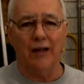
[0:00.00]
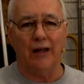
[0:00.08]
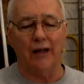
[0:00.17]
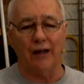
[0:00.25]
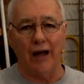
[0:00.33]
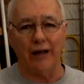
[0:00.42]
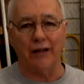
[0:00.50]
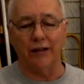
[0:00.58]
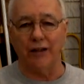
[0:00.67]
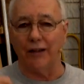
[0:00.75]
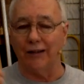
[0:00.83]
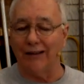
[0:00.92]
and I
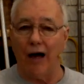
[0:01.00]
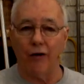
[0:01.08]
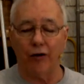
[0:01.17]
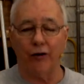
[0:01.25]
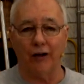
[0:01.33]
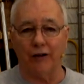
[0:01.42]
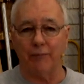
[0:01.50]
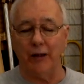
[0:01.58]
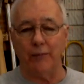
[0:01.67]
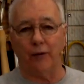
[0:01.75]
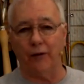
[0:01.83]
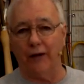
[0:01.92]
can get louder on
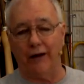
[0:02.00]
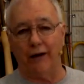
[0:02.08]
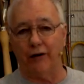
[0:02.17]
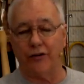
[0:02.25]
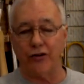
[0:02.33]
people that are